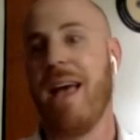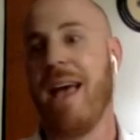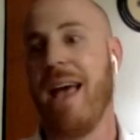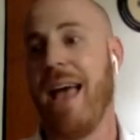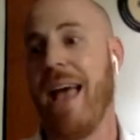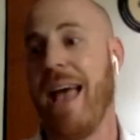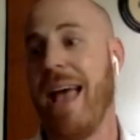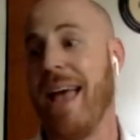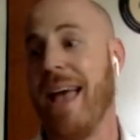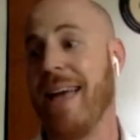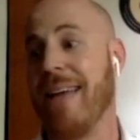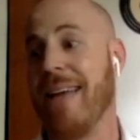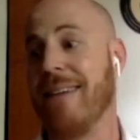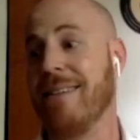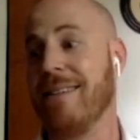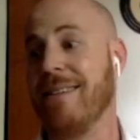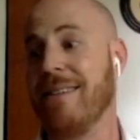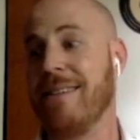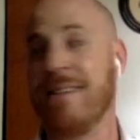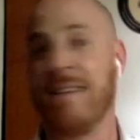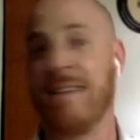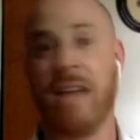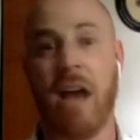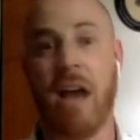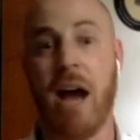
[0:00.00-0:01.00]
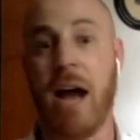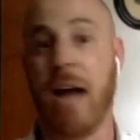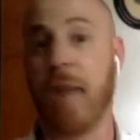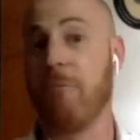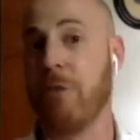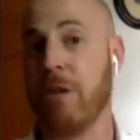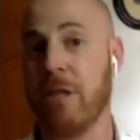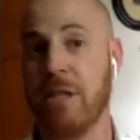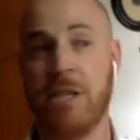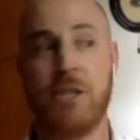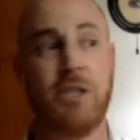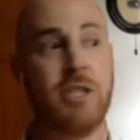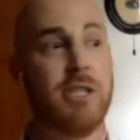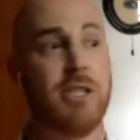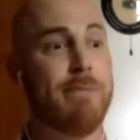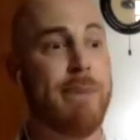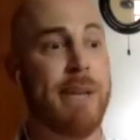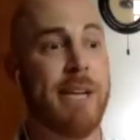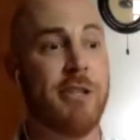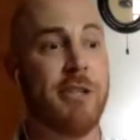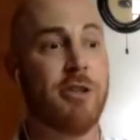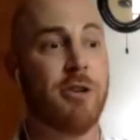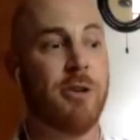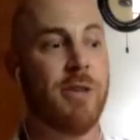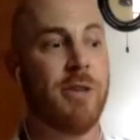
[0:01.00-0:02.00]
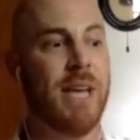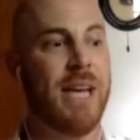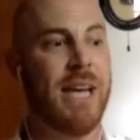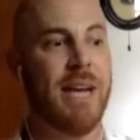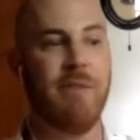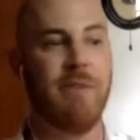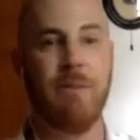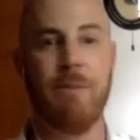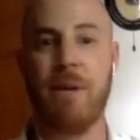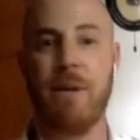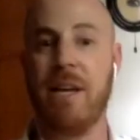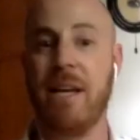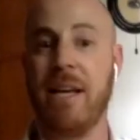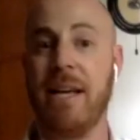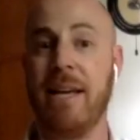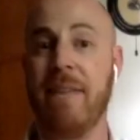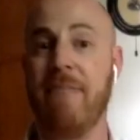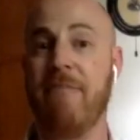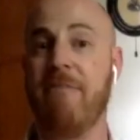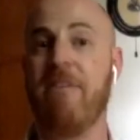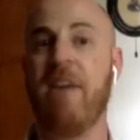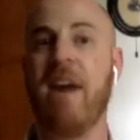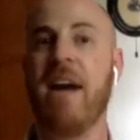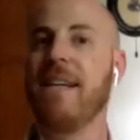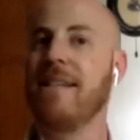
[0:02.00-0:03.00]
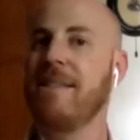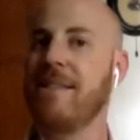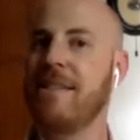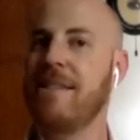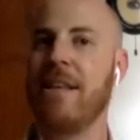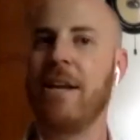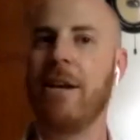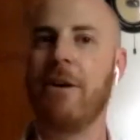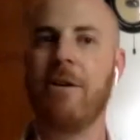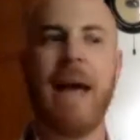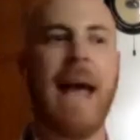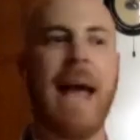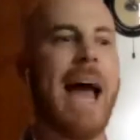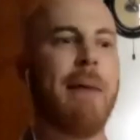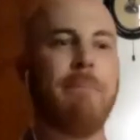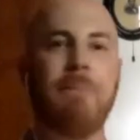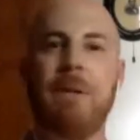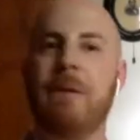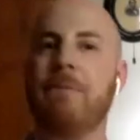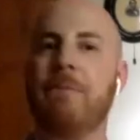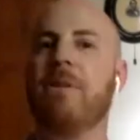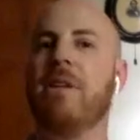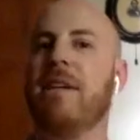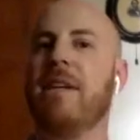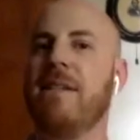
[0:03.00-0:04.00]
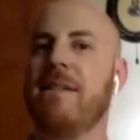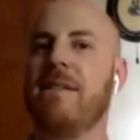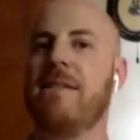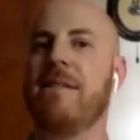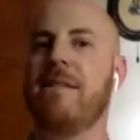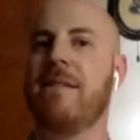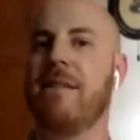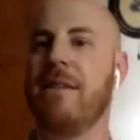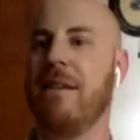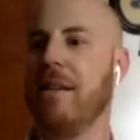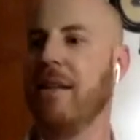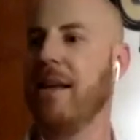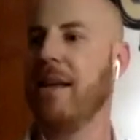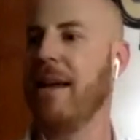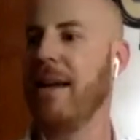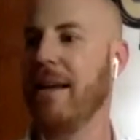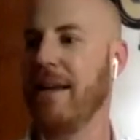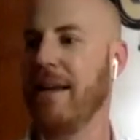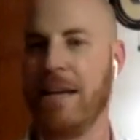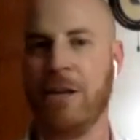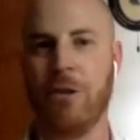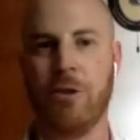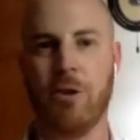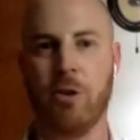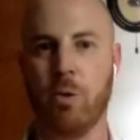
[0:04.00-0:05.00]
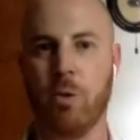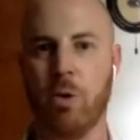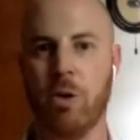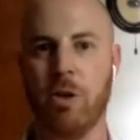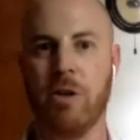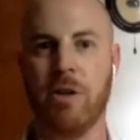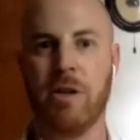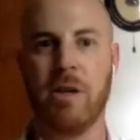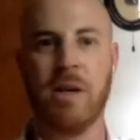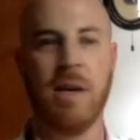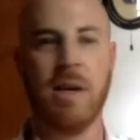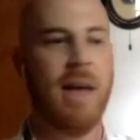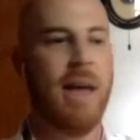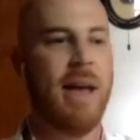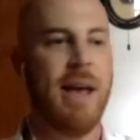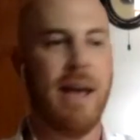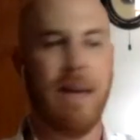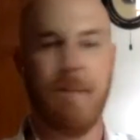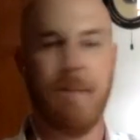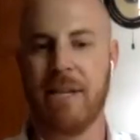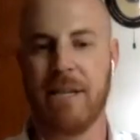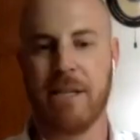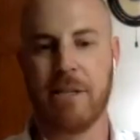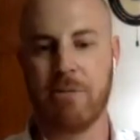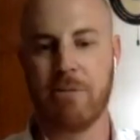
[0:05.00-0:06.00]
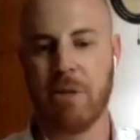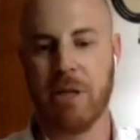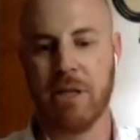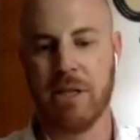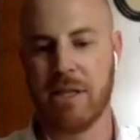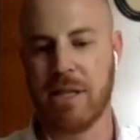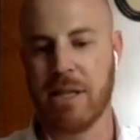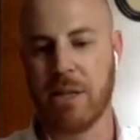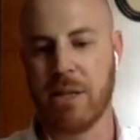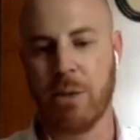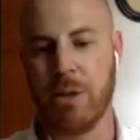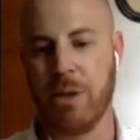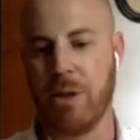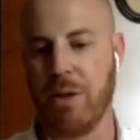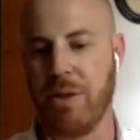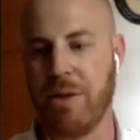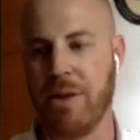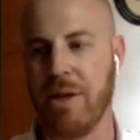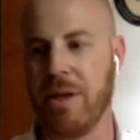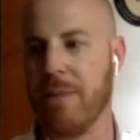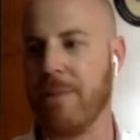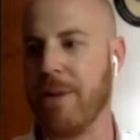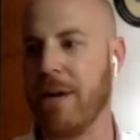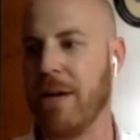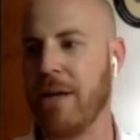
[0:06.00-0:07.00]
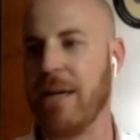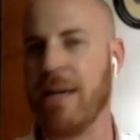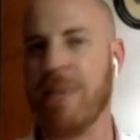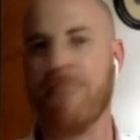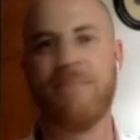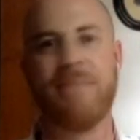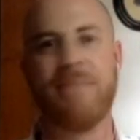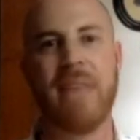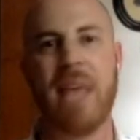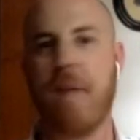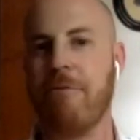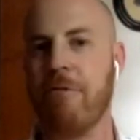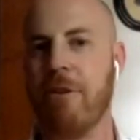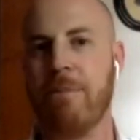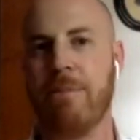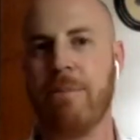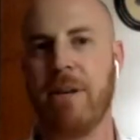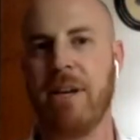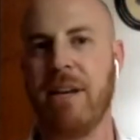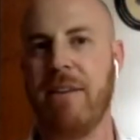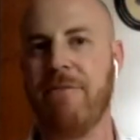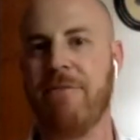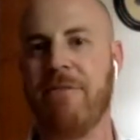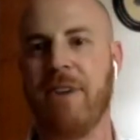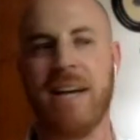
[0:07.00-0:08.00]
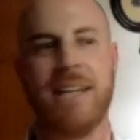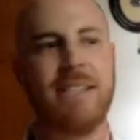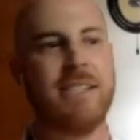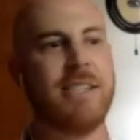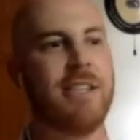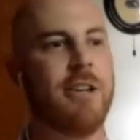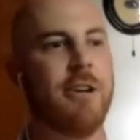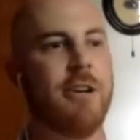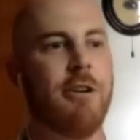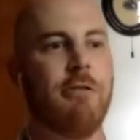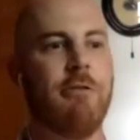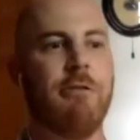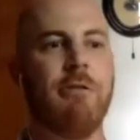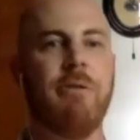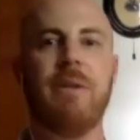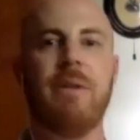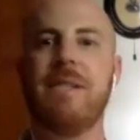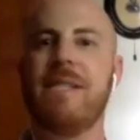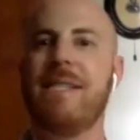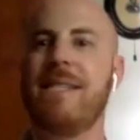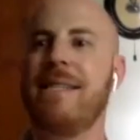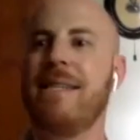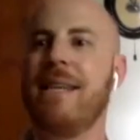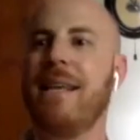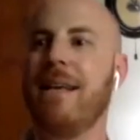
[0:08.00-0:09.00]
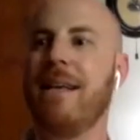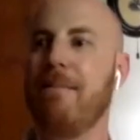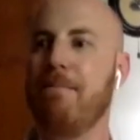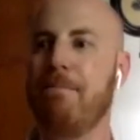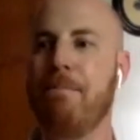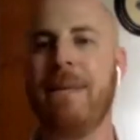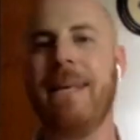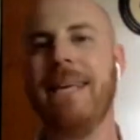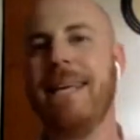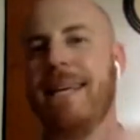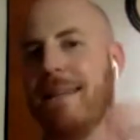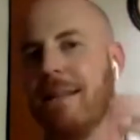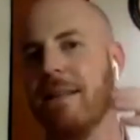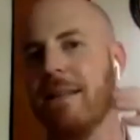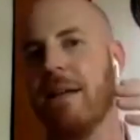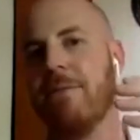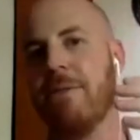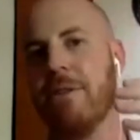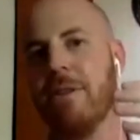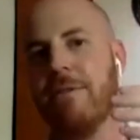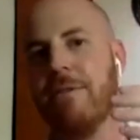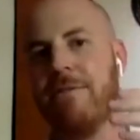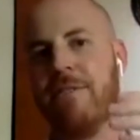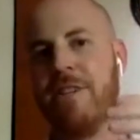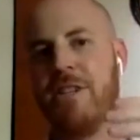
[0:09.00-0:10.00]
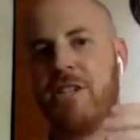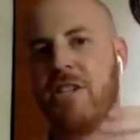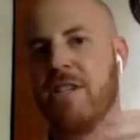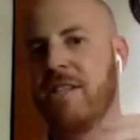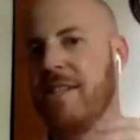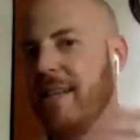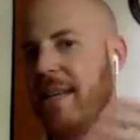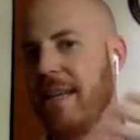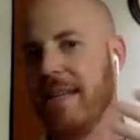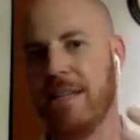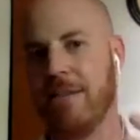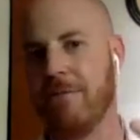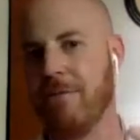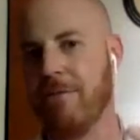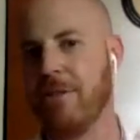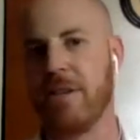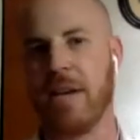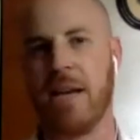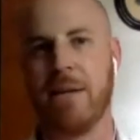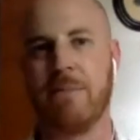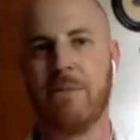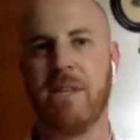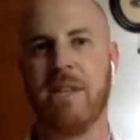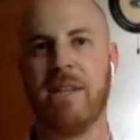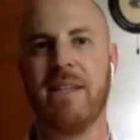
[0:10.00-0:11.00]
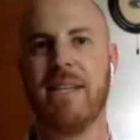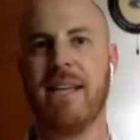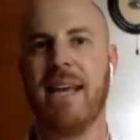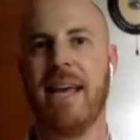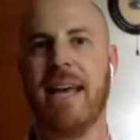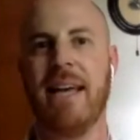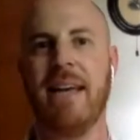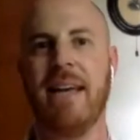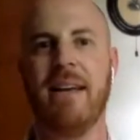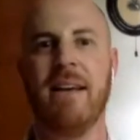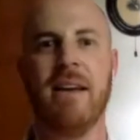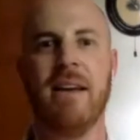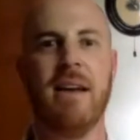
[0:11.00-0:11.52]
And I really just make sure that everybody finds their happy place, like in their work. Right. Because realistically, when you think about it, everybody finds their peak level of efficiency at different times of the day.